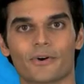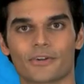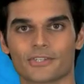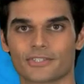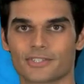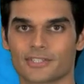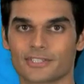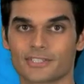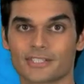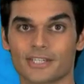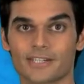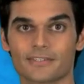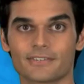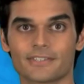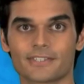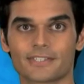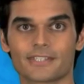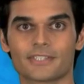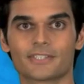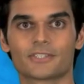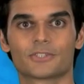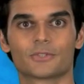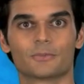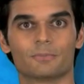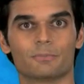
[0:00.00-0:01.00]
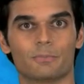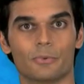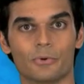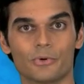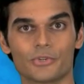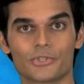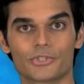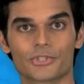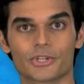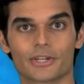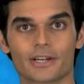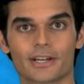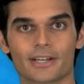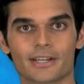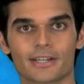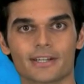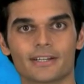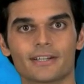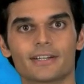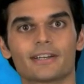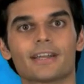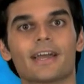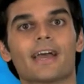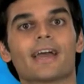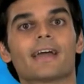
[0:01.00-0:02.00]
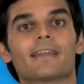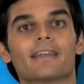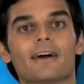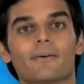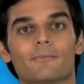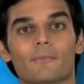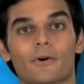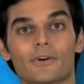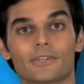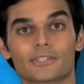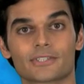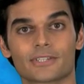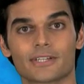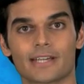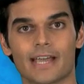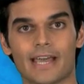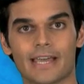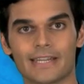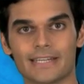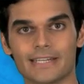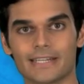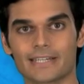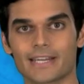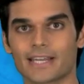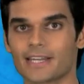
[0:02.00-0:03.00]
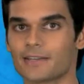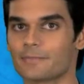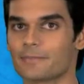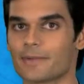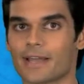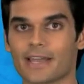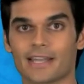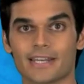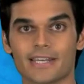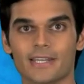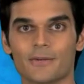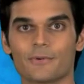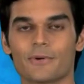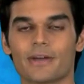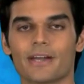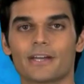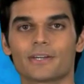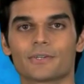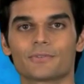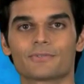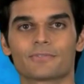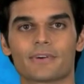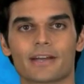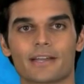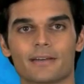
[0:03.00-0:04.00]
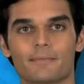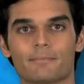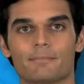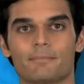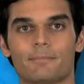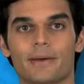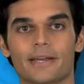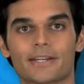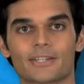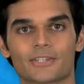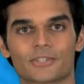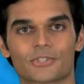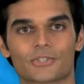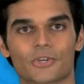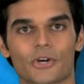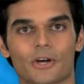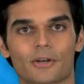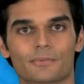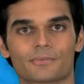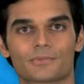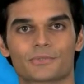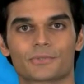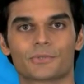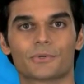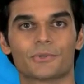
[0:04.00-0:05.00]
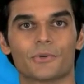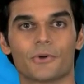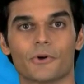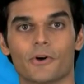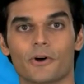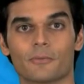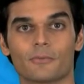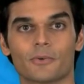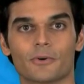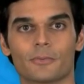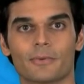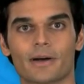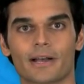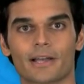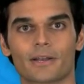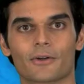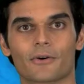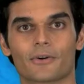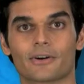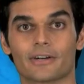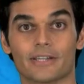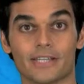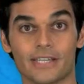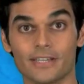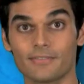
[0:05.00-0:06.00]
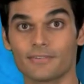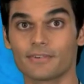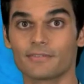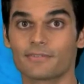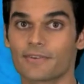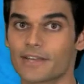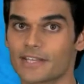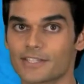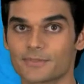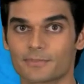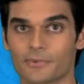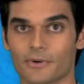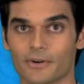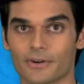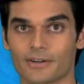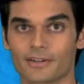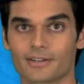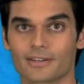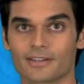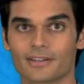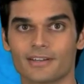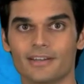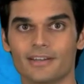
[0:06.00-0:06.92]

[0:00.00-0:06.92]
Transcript: Monster services to boost your career and Monster anytime, anywhere to find better jobs through your mobile or even Facebook.